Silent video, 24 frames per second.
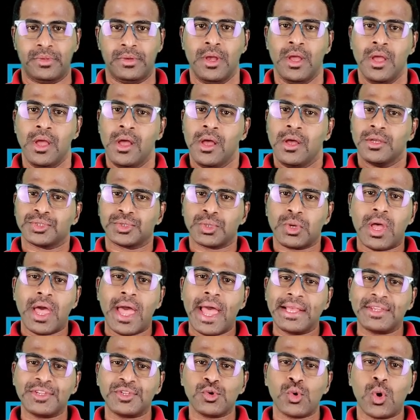So
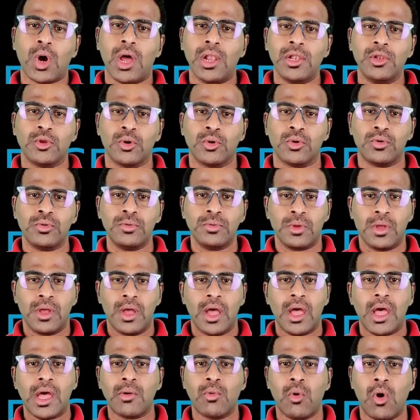as you all know,
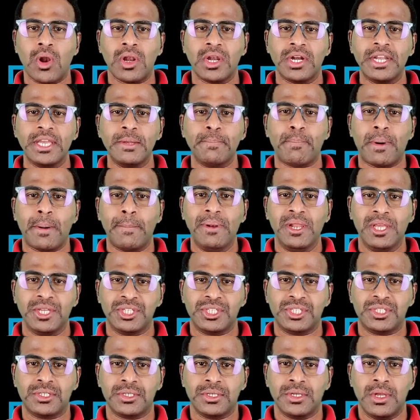I've already published